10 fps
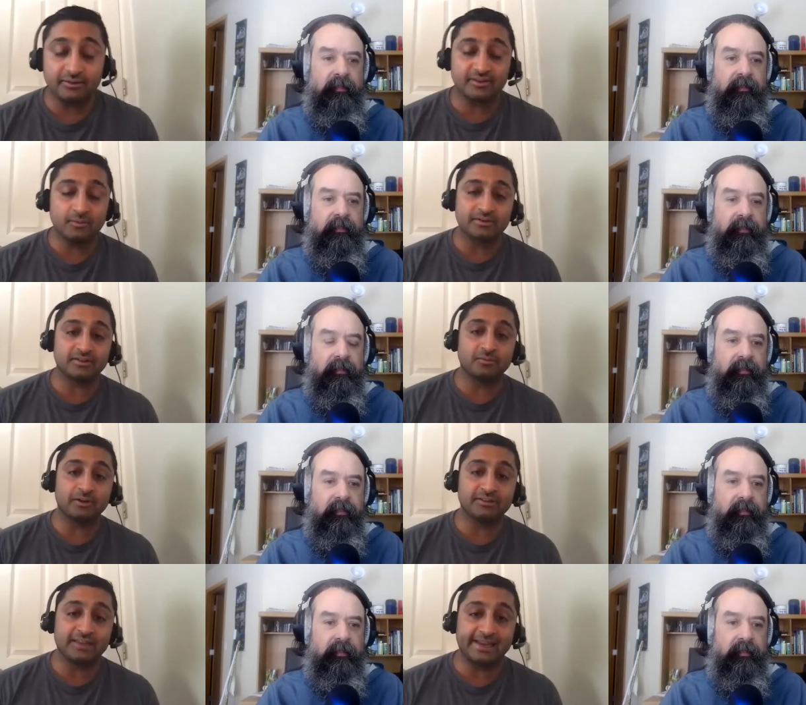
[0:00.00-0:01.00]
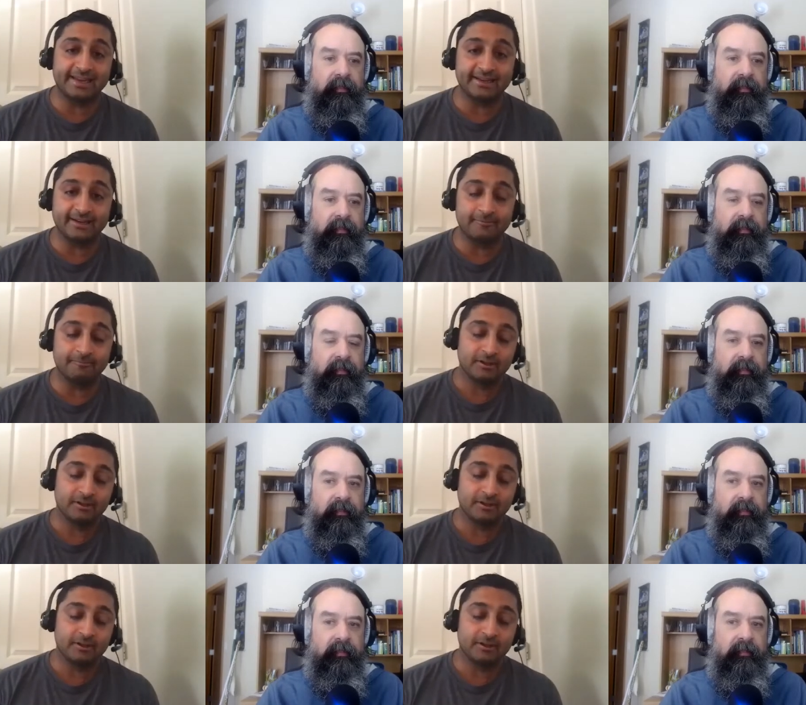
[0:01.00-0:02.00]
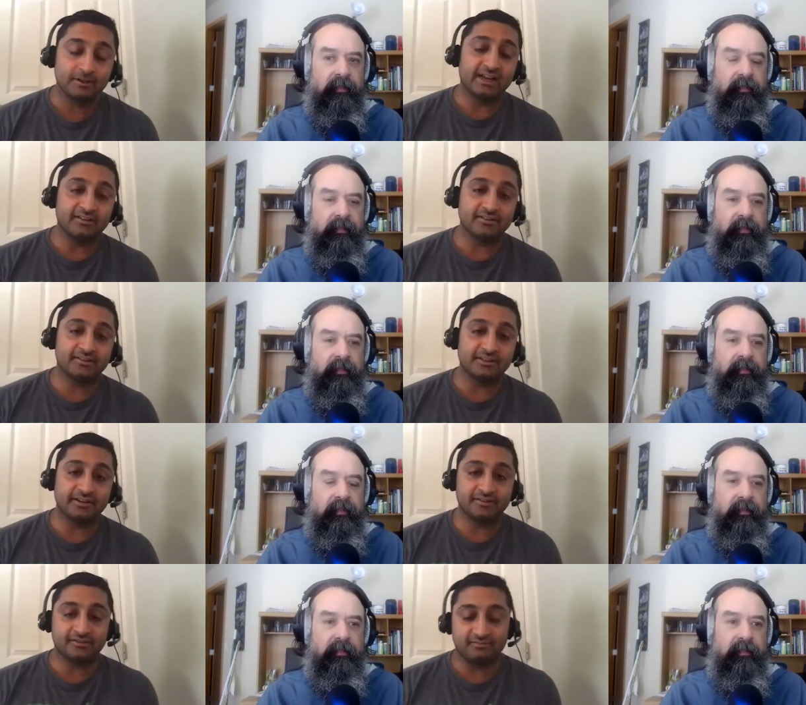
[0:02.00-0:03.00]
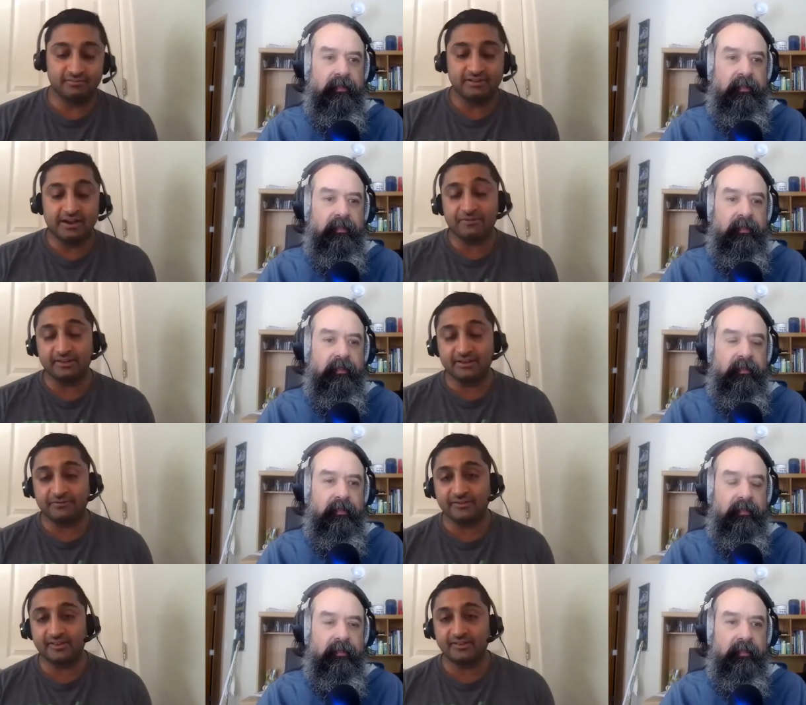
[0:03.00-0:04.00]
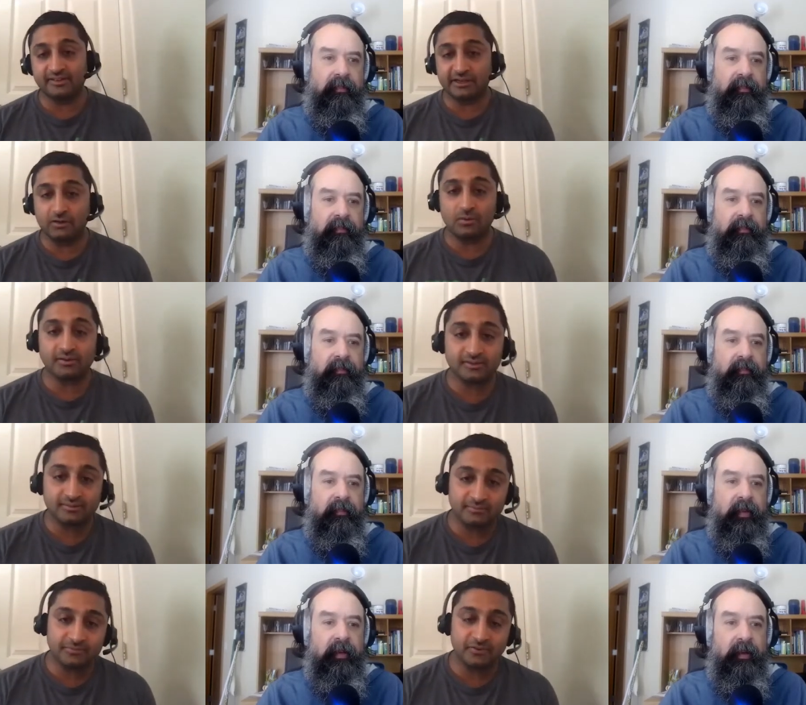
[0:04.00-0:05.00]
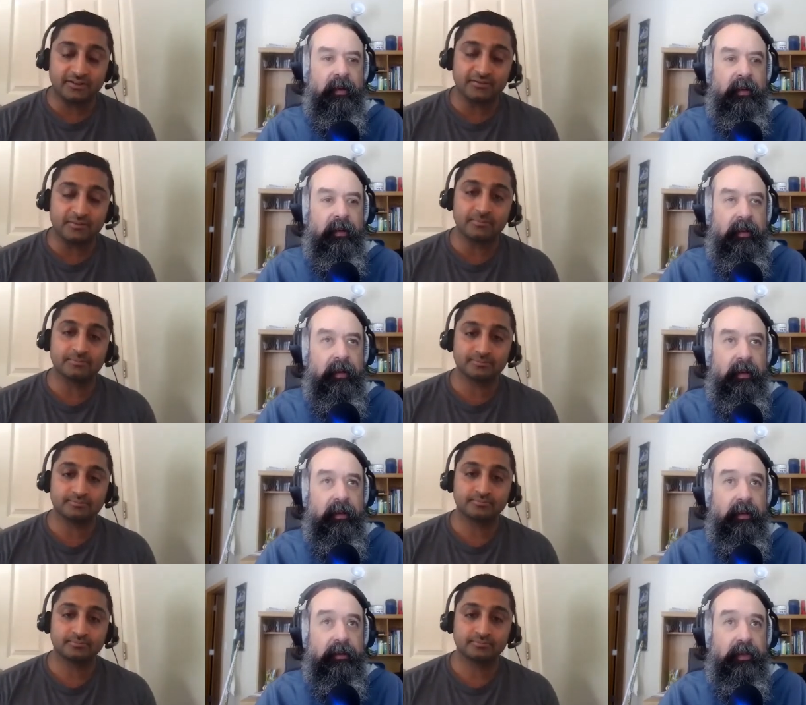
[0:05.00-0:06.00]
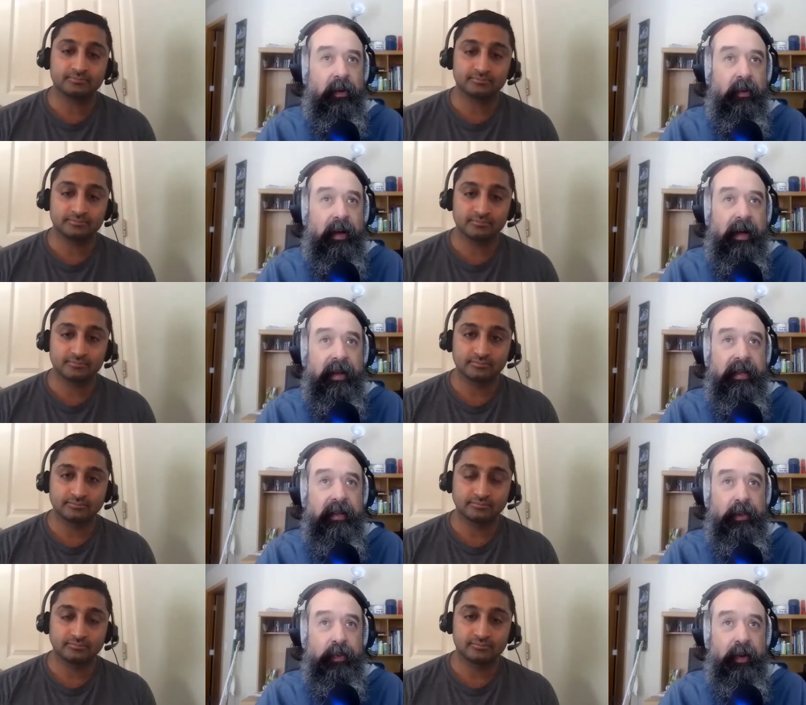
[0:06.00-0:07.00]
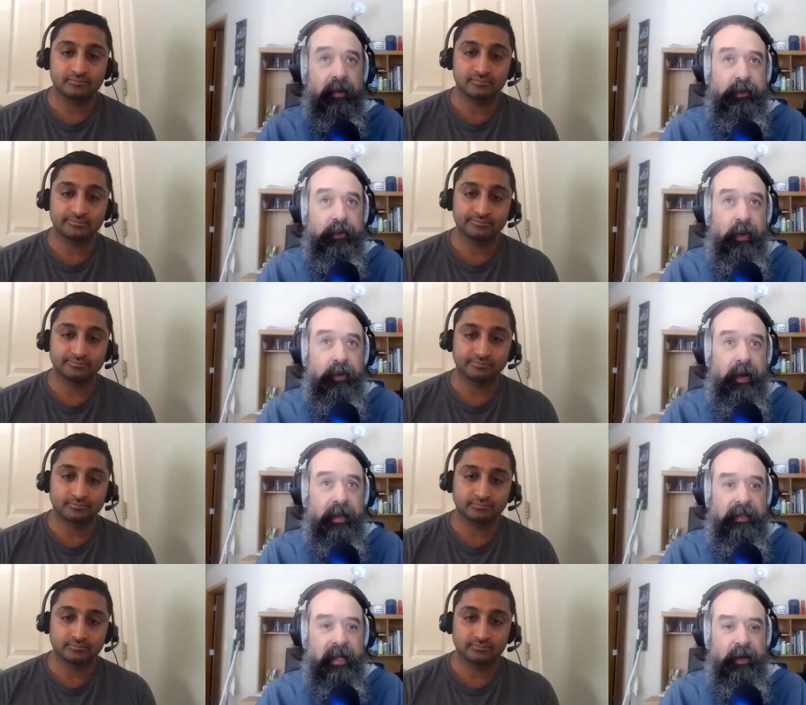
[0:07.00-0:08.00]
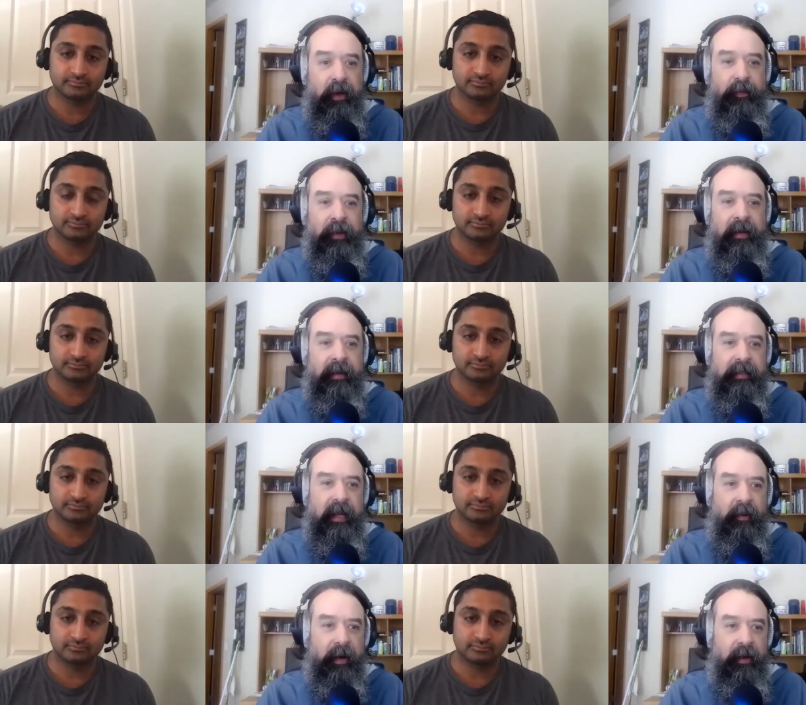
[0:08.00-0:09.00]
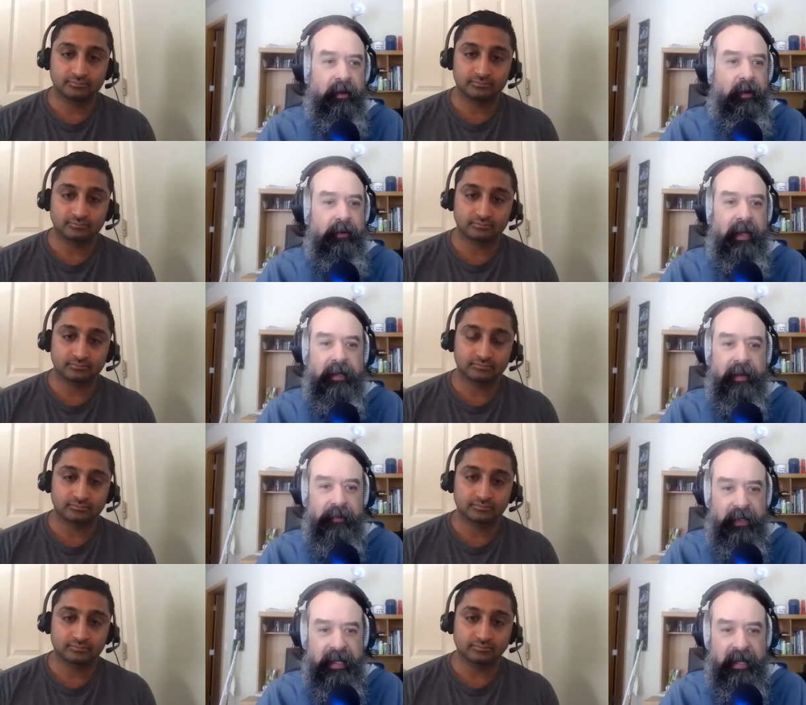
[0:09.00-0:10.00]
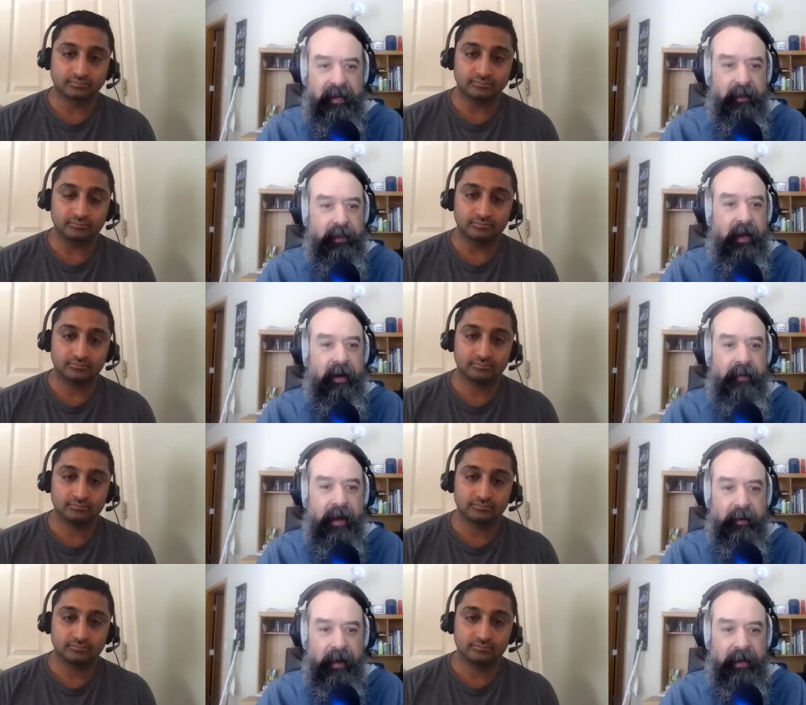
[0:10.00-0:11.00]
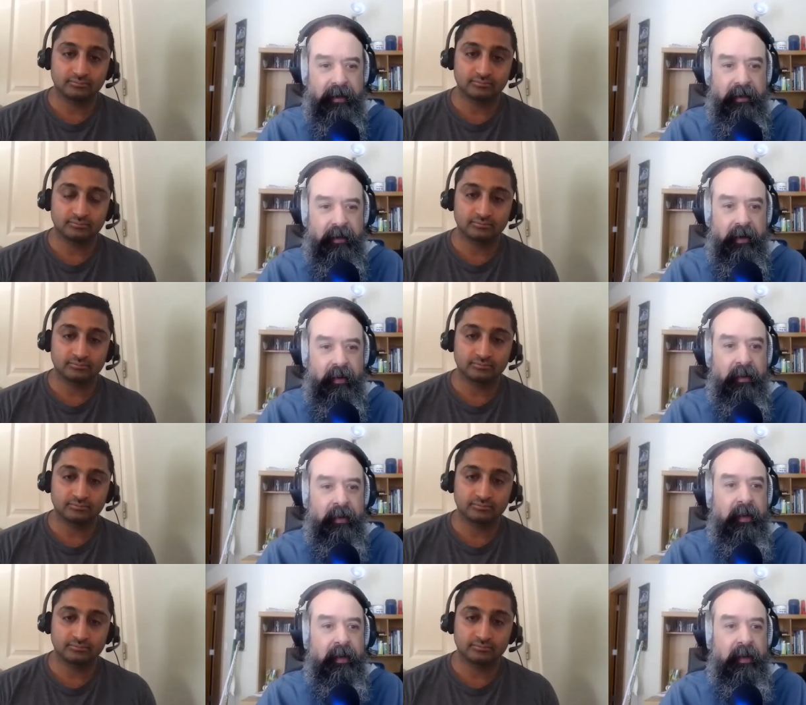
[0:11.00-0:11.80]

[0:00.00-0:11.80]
Speaker 1: which is one thing. But yeah, there's definitely differences in the cohorts for each of them.
Speaker 2: So I think there's one school of thought that's like, if you can get the accelerator, definitely take it. There's a lot of value added, And